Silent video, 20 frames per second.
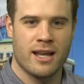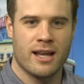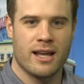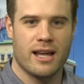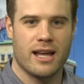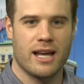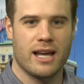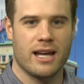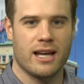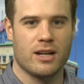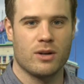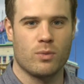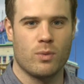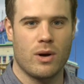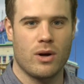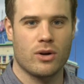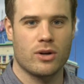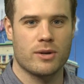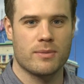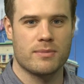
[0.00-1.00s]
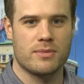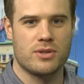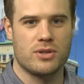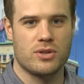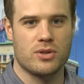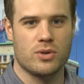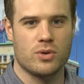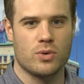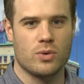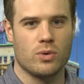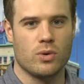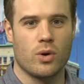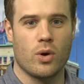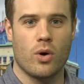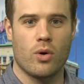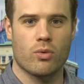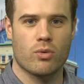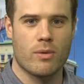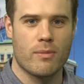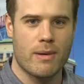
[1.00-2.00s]
and welcome to
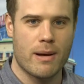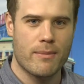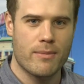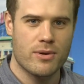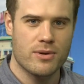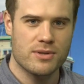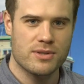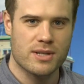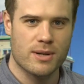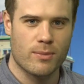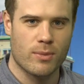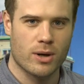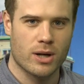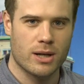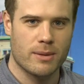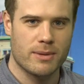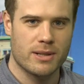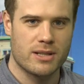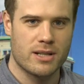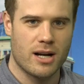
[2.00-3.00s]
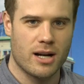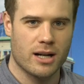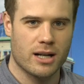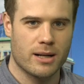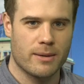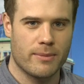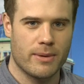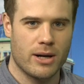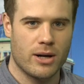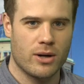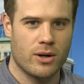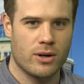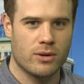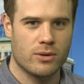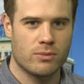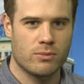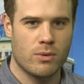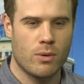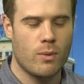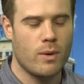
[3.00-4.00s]
Lowell Remembers, and we're going to be talking about,
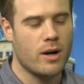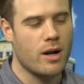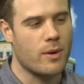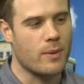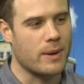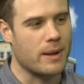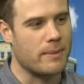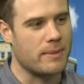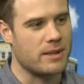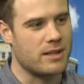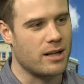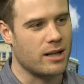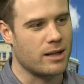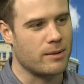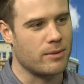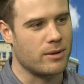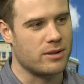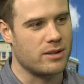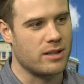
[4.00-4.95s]
well, what are we going to be talking about today,